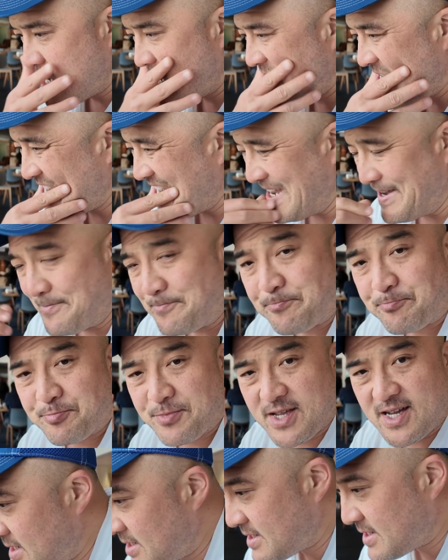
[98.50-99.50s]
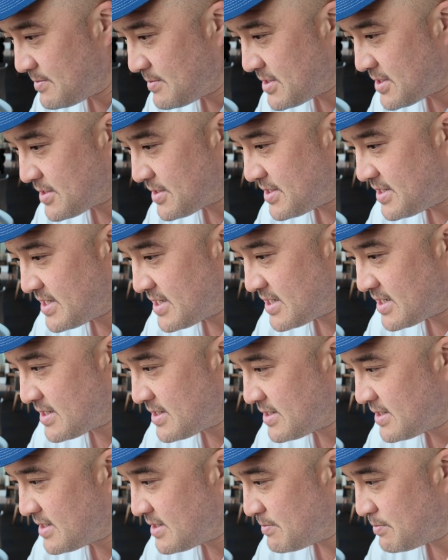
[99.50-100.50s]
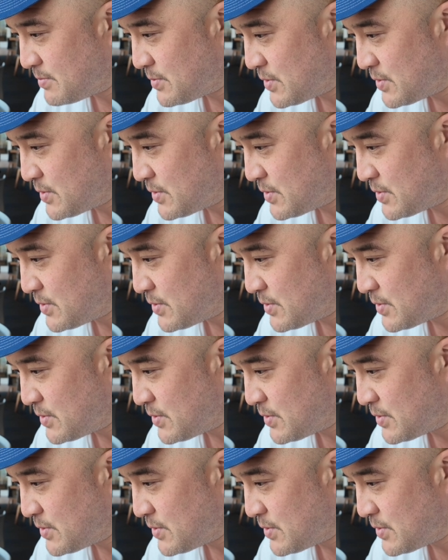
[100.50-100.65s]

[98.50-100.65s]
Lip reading: Okay, let's some other things